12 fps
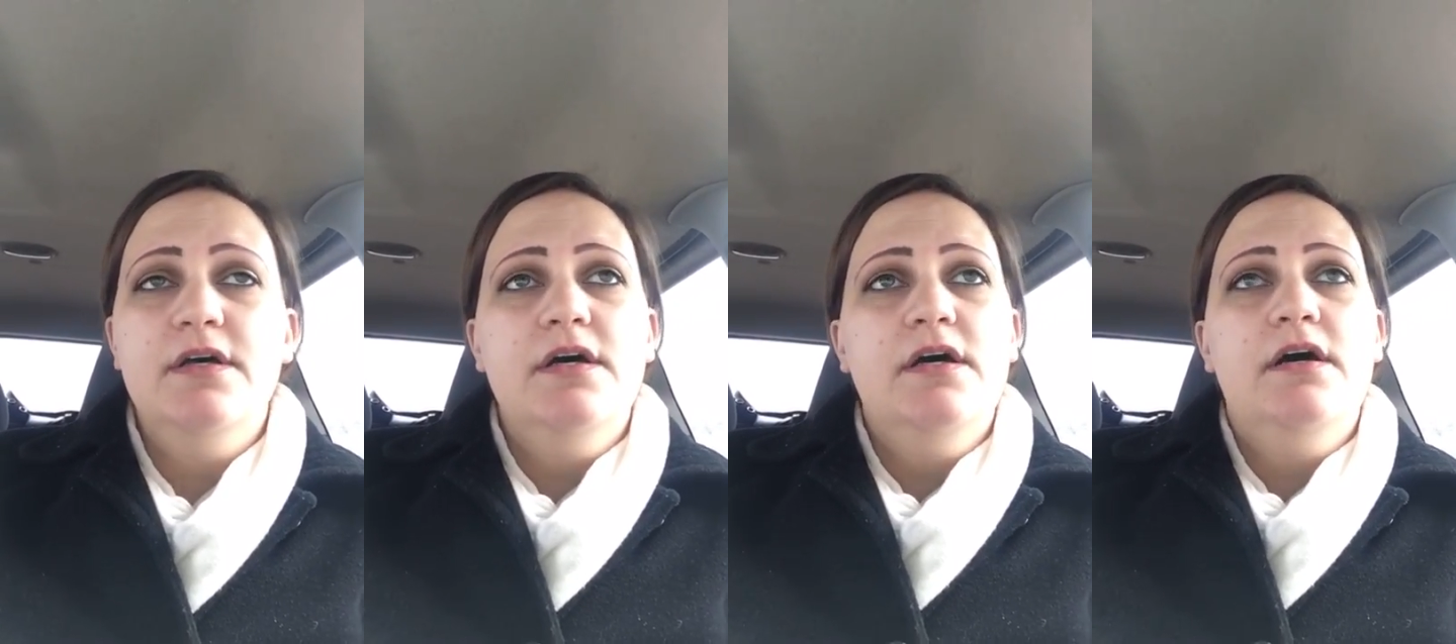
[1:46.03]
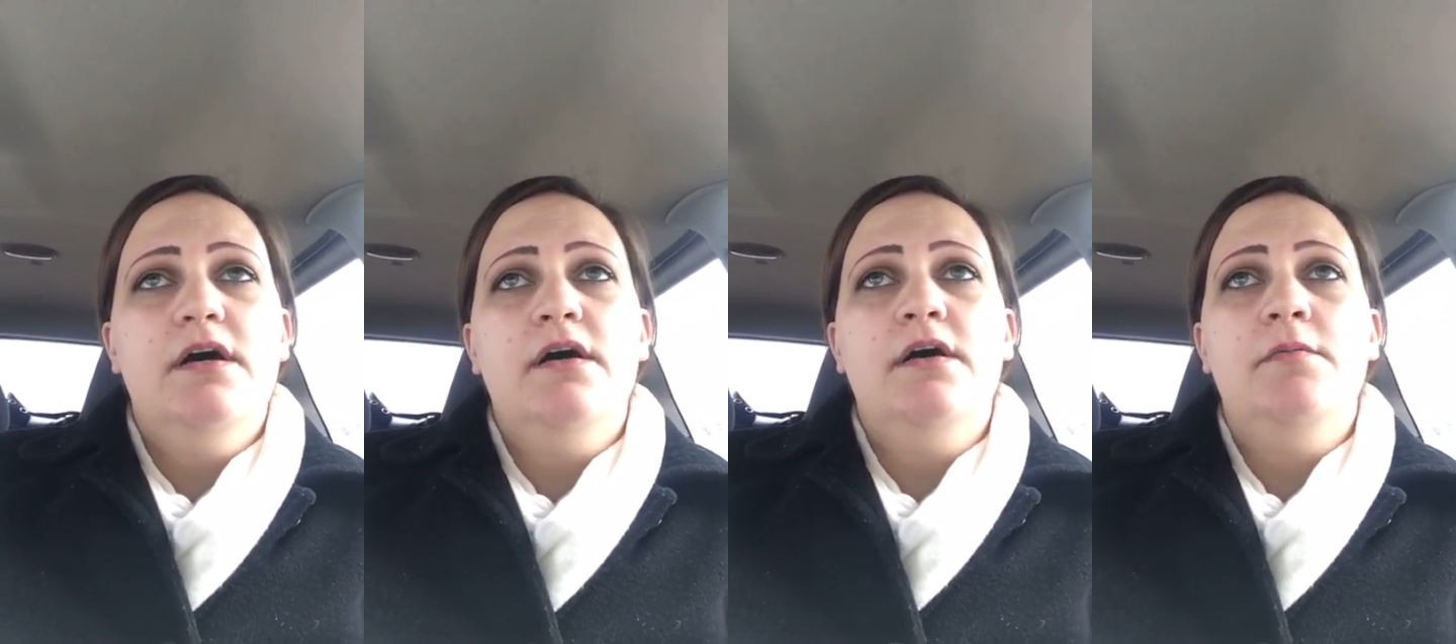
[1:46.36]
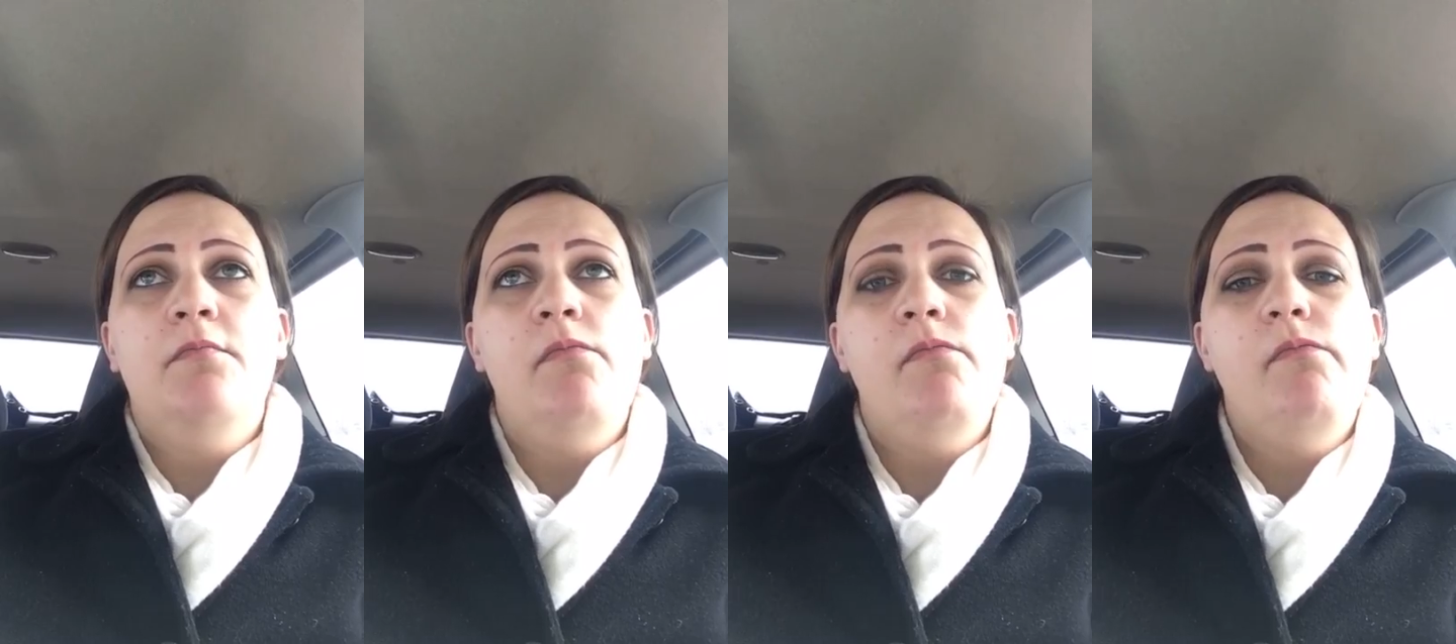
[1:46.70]

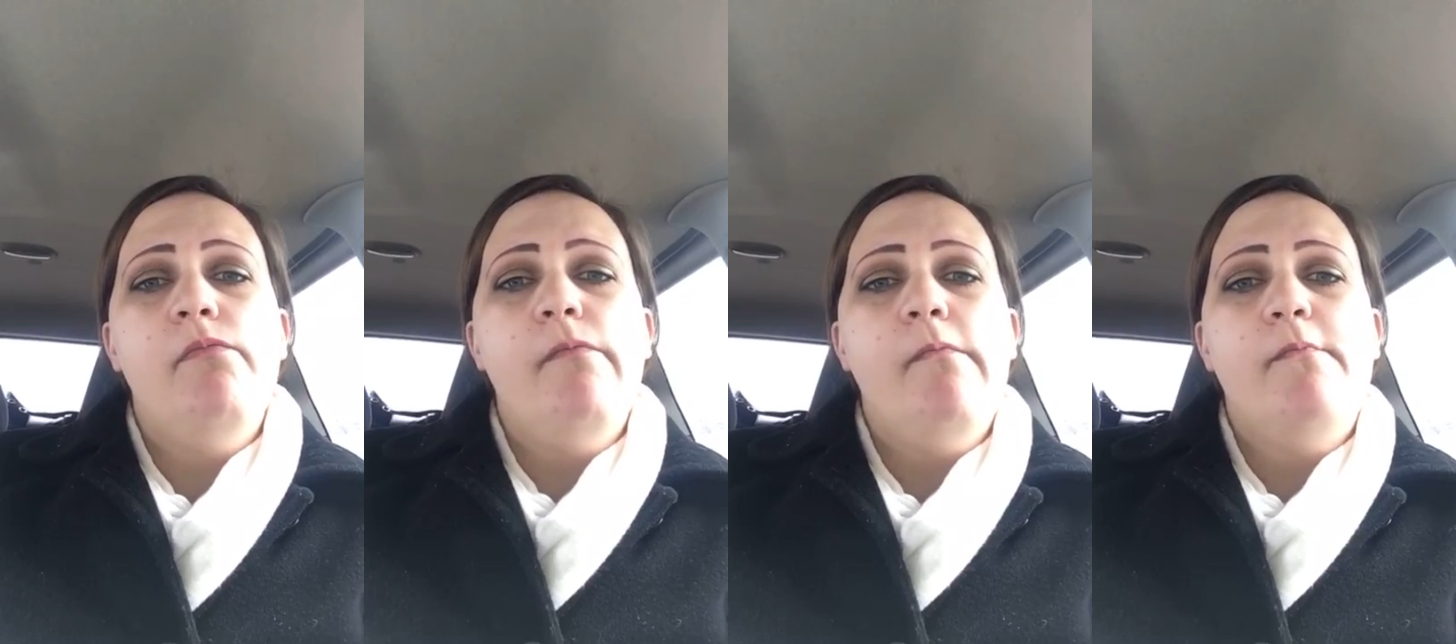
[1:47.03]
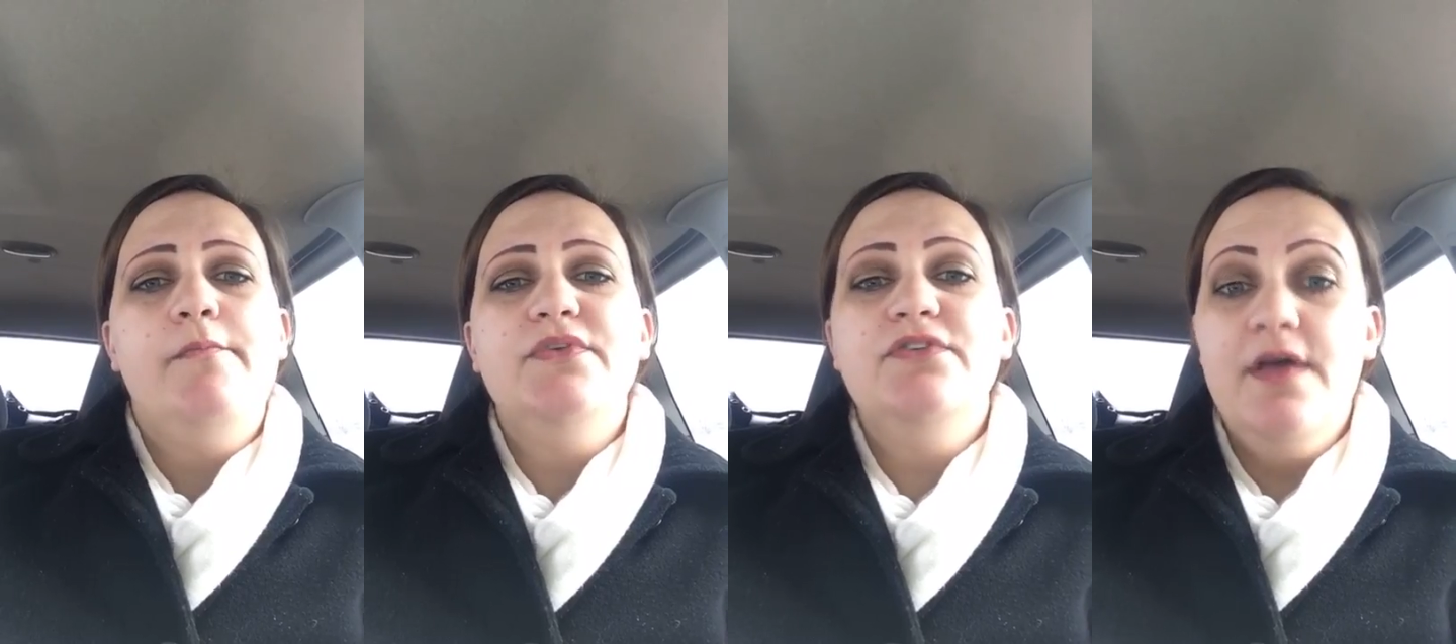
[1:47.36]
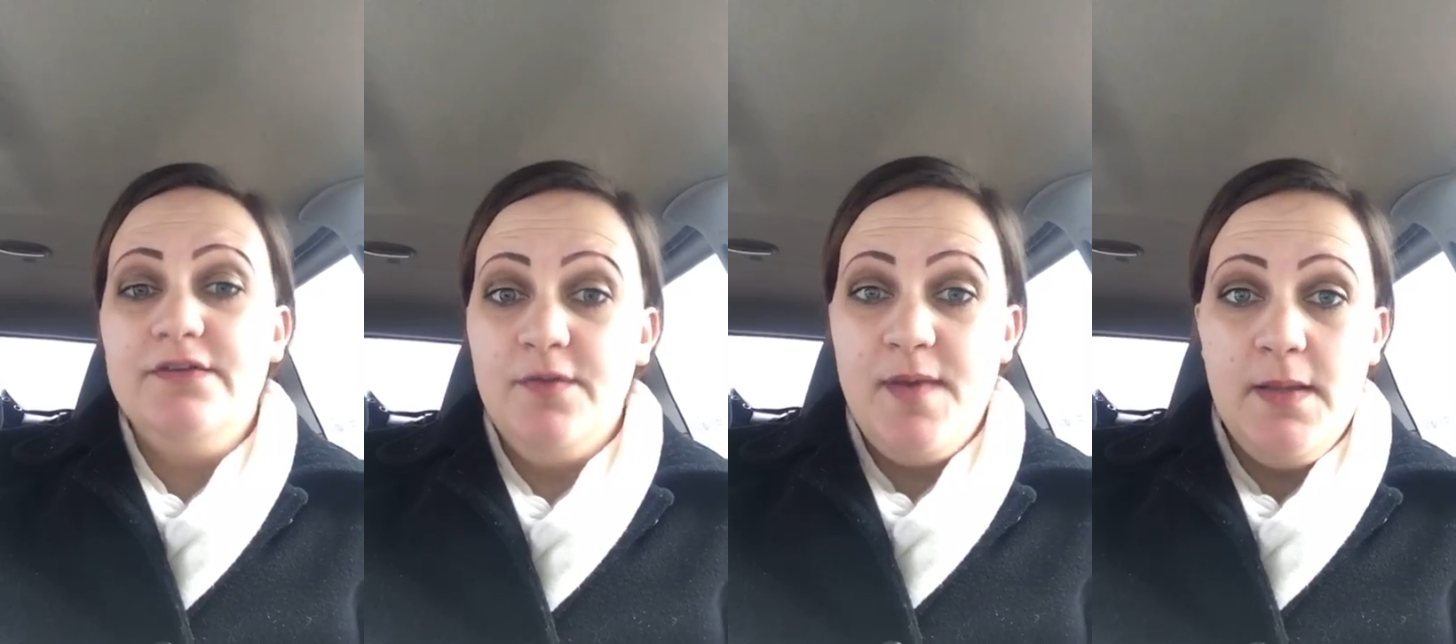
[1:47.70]
So
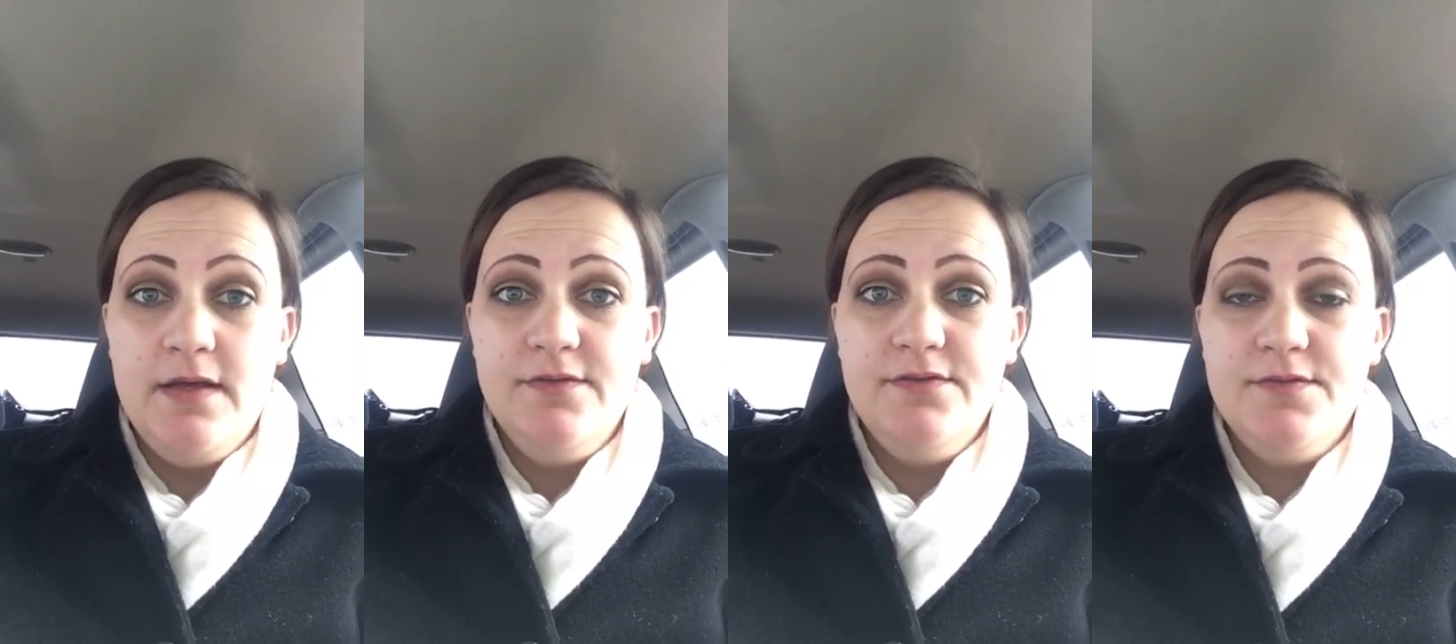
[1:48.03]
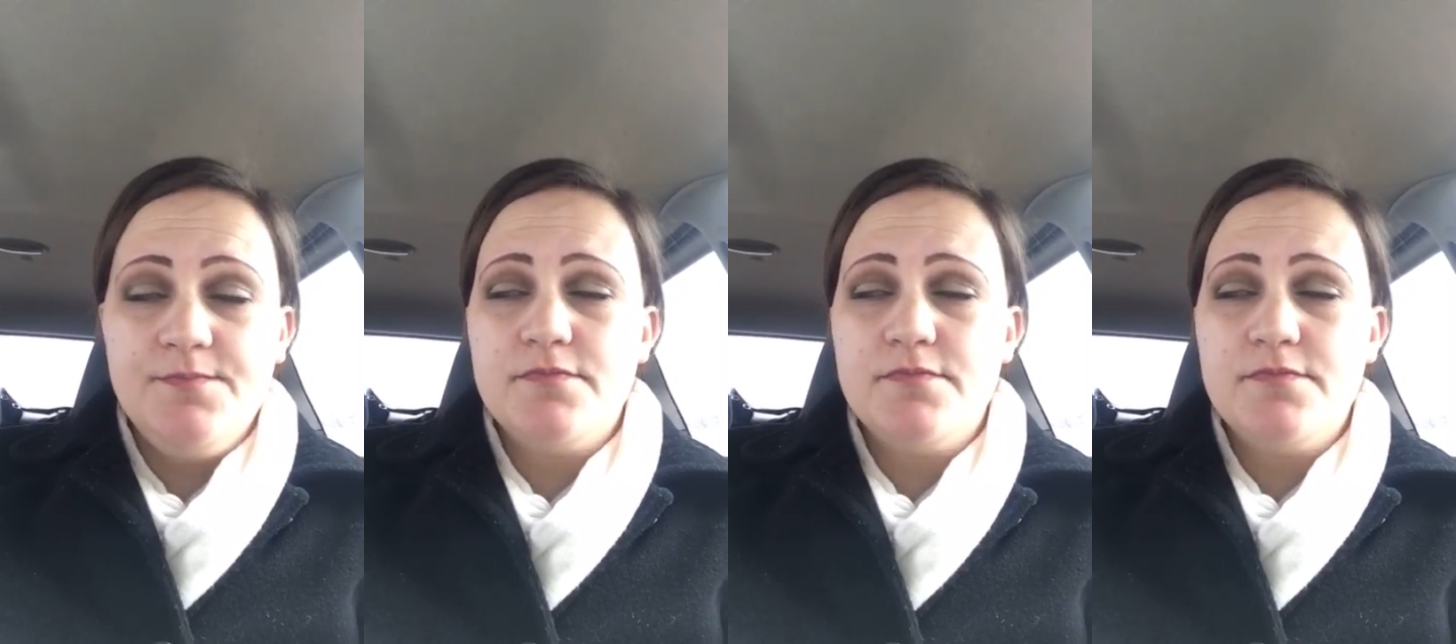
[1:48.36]
that's on my list.